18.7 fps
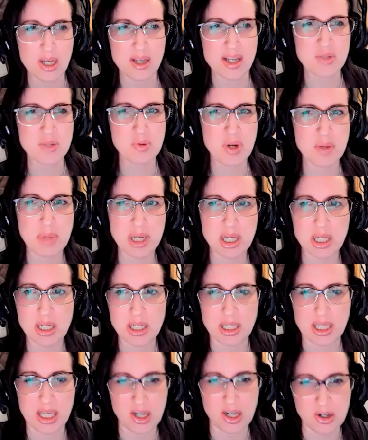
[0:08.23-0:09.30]
That's why making a
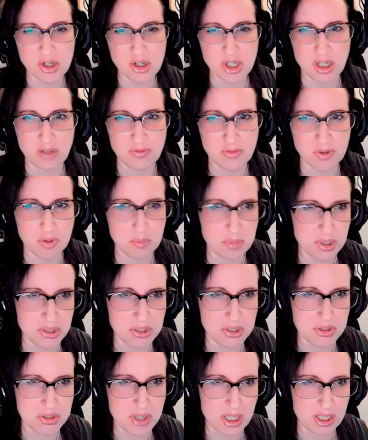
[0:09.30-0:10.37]
care sheet for a
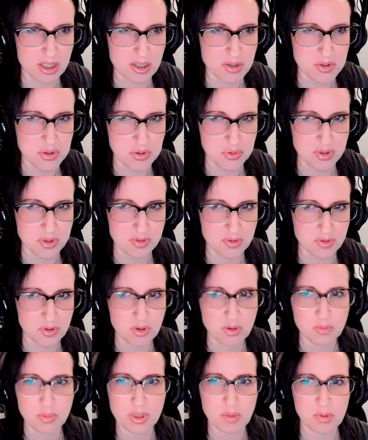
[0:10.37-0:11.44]
bearded dragon is so
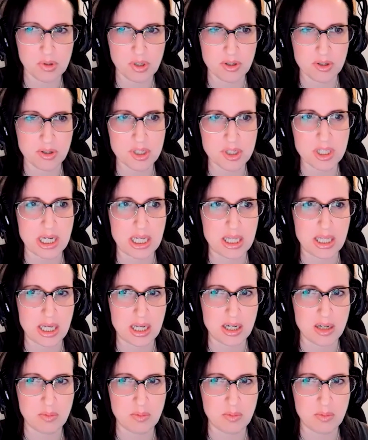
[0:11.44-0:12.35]
difficult. People don't understand that.